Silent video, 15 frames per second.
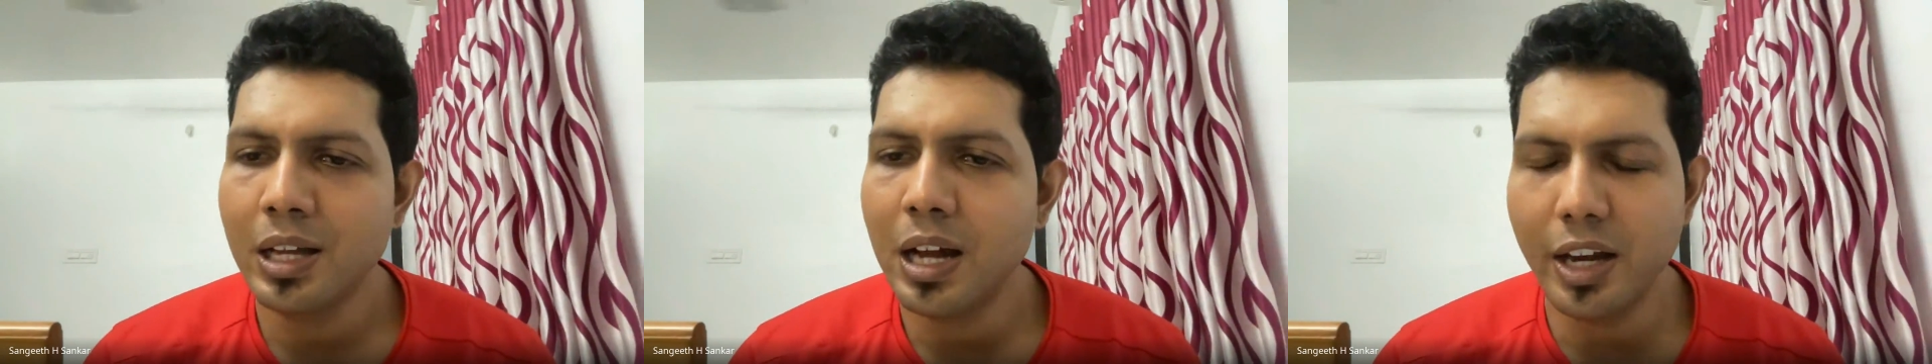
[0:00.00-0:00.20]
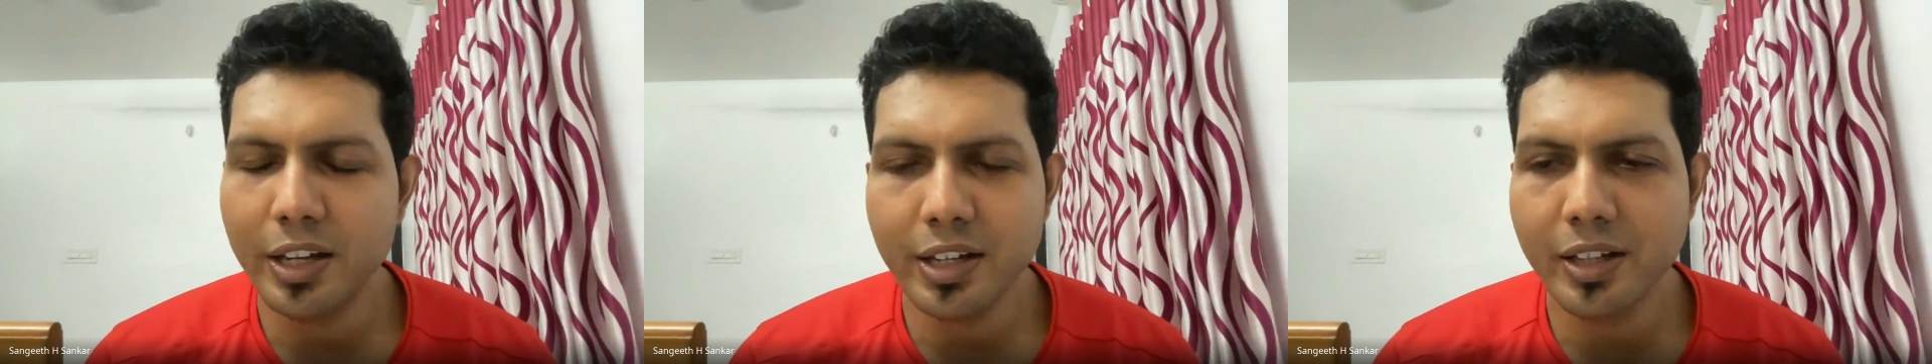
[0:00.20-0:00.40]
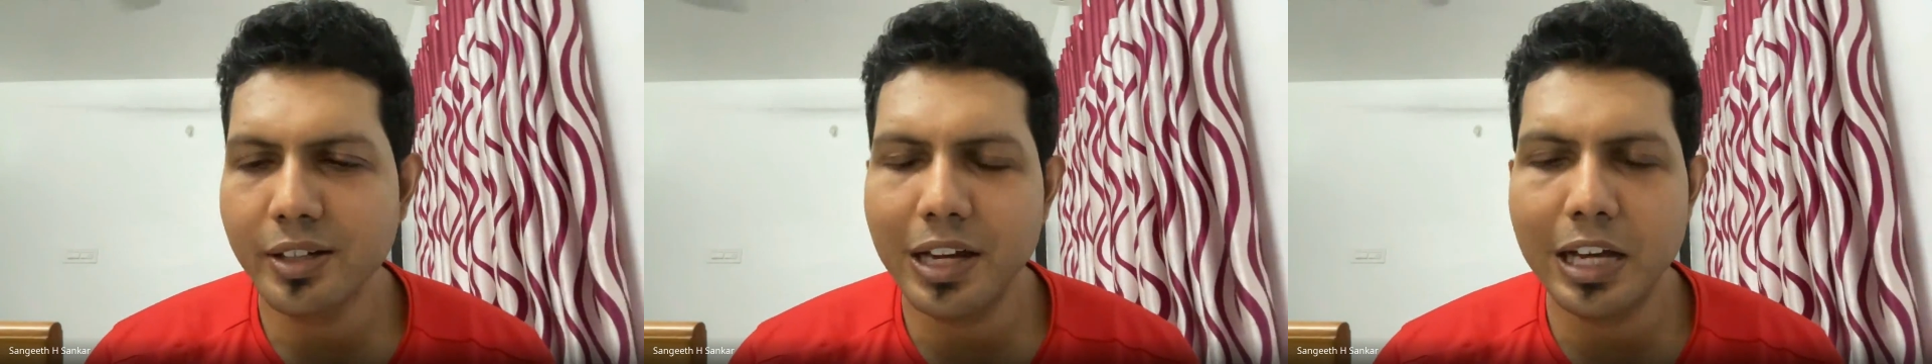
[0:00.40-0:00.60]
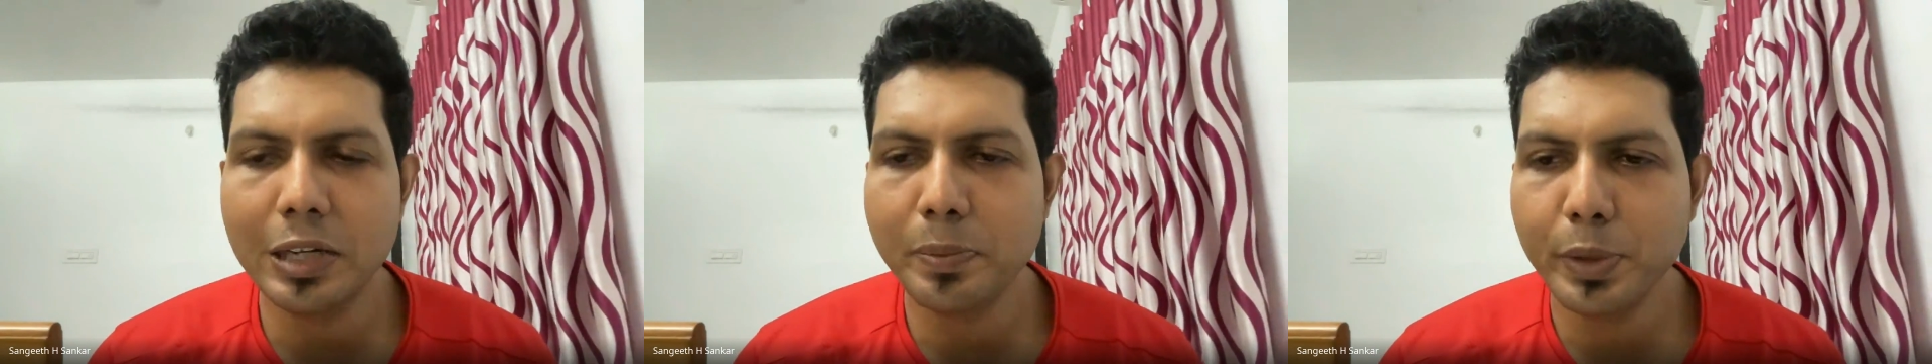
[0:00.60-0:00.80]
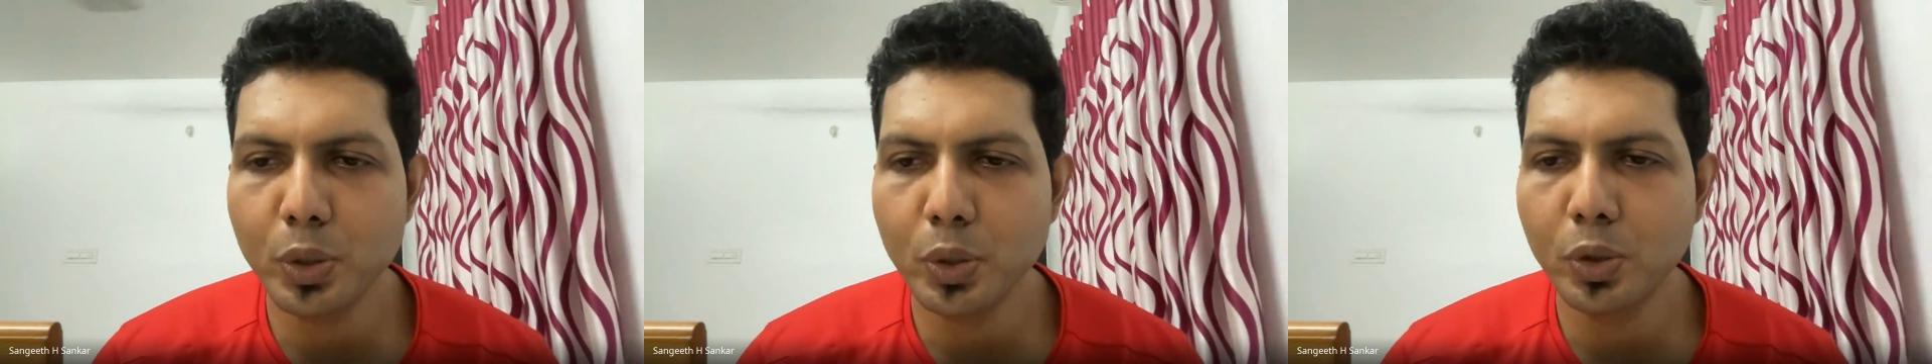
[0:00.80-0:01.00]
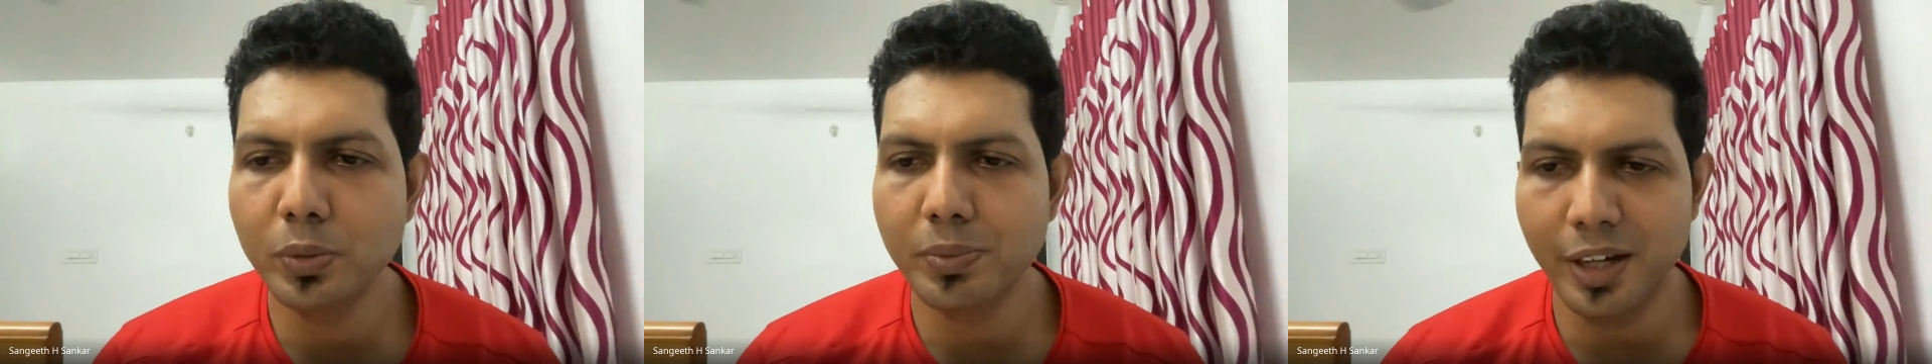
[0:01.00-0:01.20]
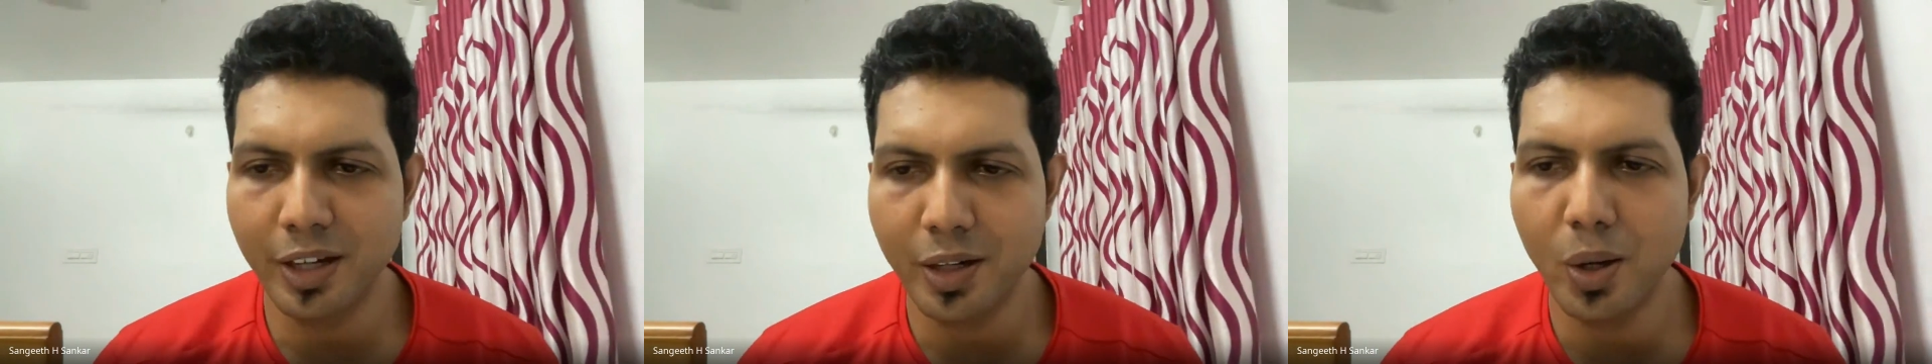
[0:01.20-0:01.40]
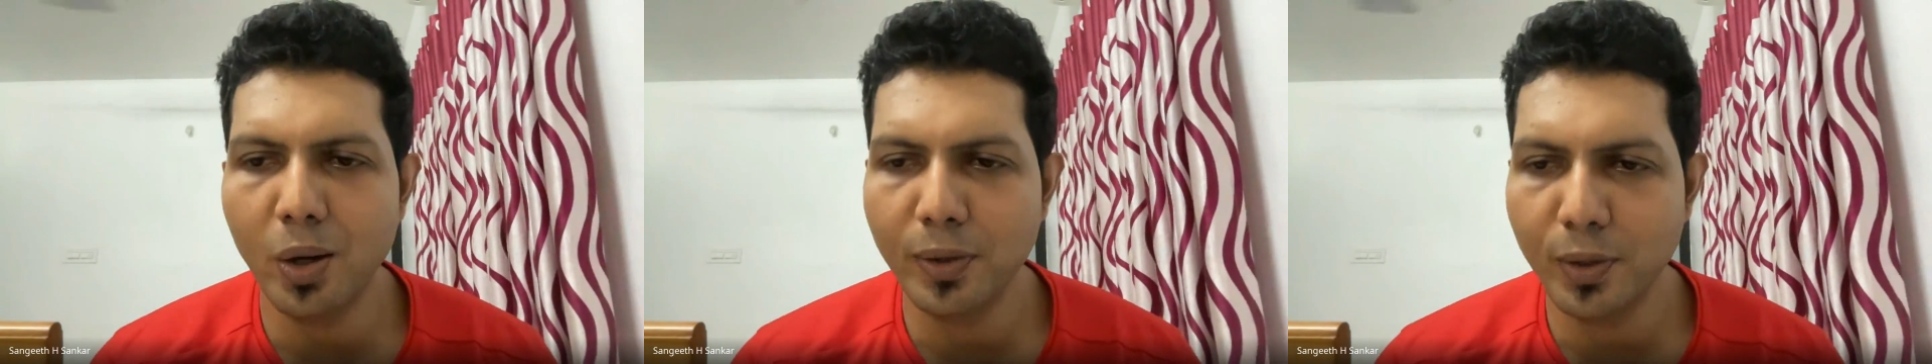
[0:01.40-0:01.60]
I can help you
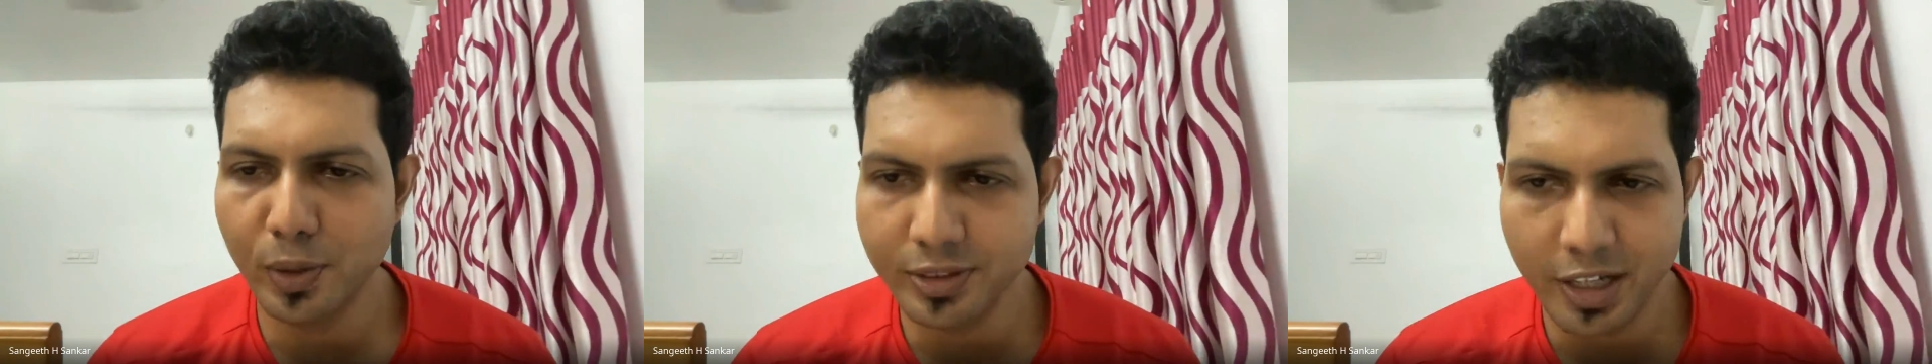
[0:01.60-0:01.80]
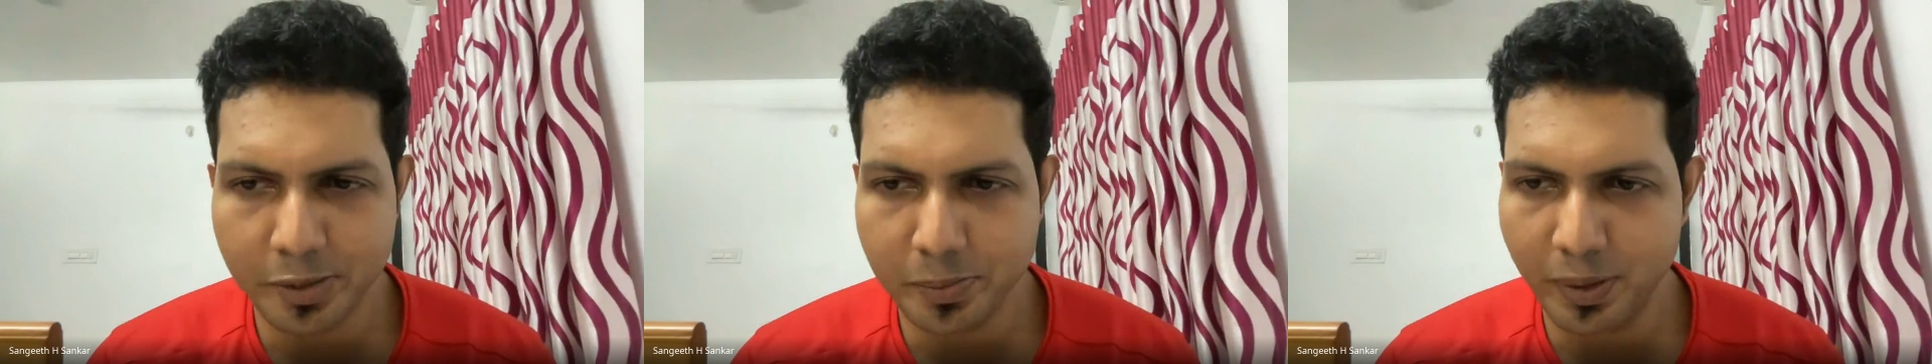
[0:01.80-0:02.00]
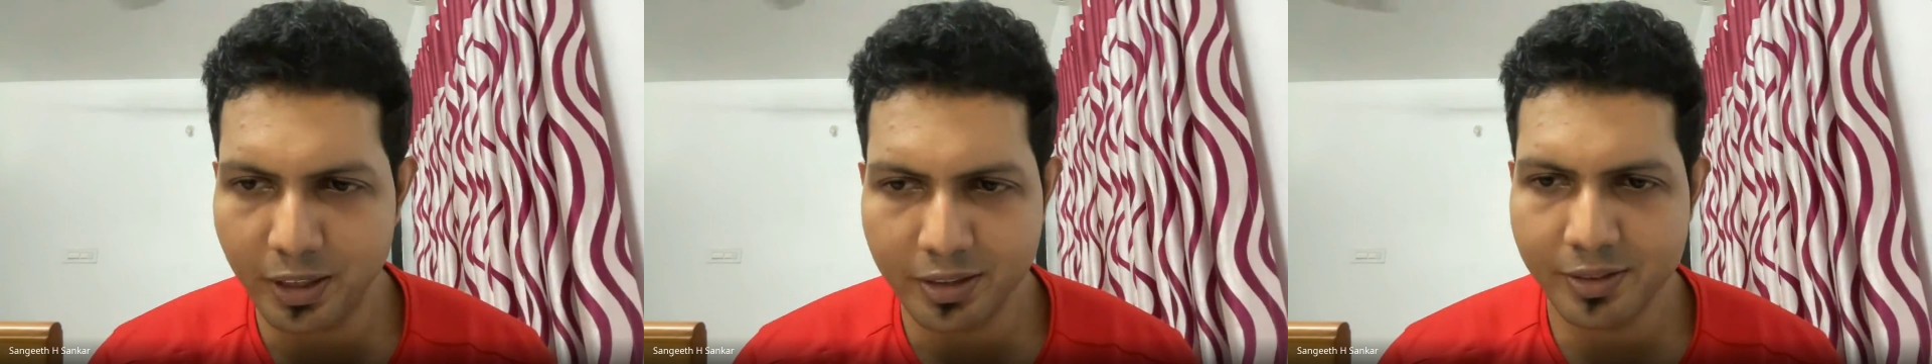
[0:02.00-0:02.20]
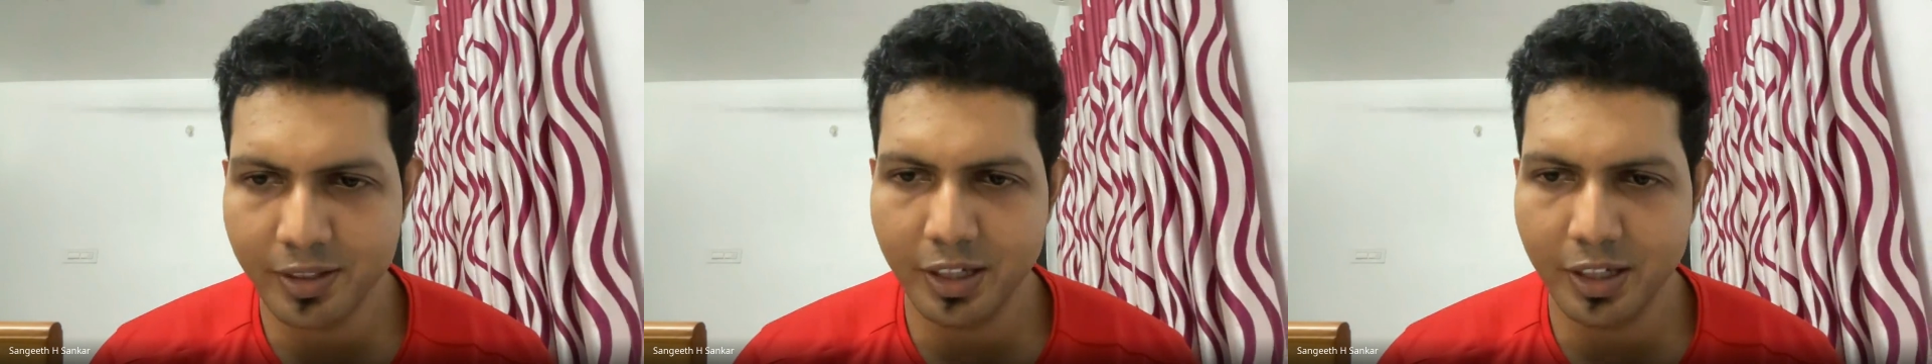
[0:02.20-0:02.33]
in all those aspects.